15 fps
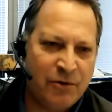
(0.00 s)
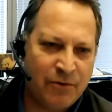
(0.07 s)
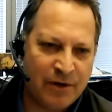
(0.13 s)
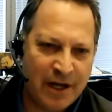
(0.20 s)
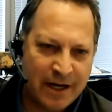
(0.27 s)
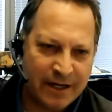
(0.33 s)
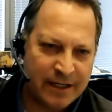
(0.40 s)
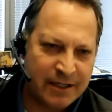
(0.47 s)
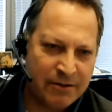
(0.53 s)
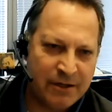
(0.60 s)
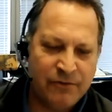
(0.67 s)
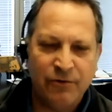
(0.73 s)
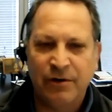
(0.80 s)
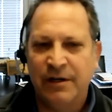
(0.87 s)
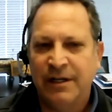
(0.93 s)
we're not going to get rid of
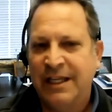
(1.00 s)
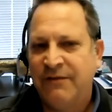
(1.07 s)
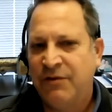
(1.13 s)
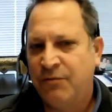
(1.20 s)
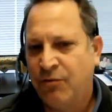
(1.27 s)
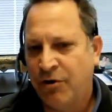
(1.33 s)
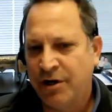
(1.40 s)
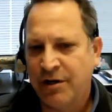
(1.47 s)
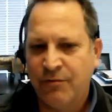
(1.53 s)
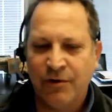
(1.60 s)
you, we're going to give you water,